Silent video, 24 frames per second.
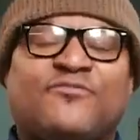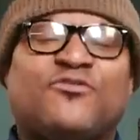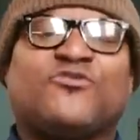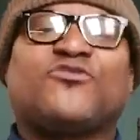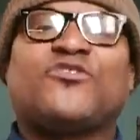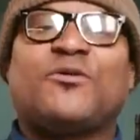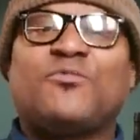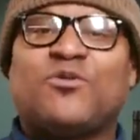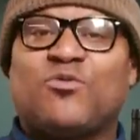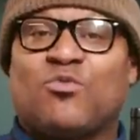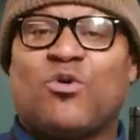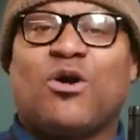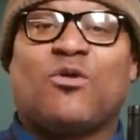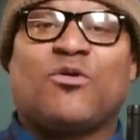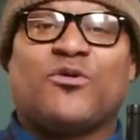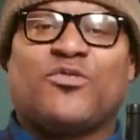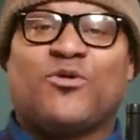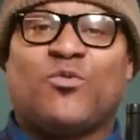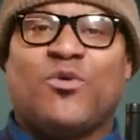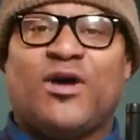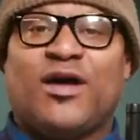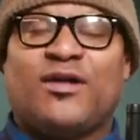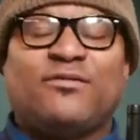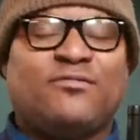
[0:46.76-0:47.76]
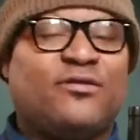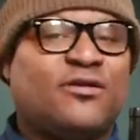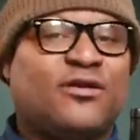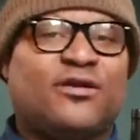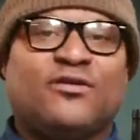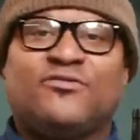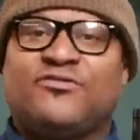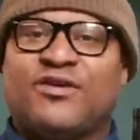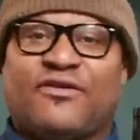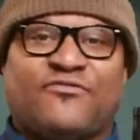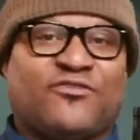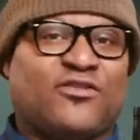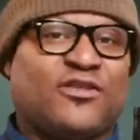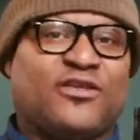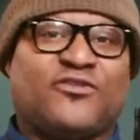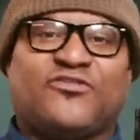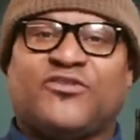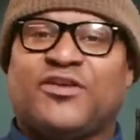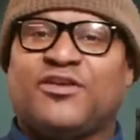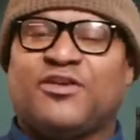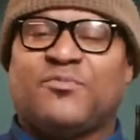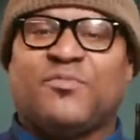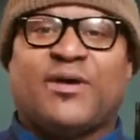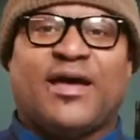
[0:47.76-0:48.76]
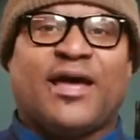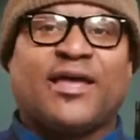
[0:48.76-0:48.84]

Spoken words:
If there's something wrong with the wine, definitely send it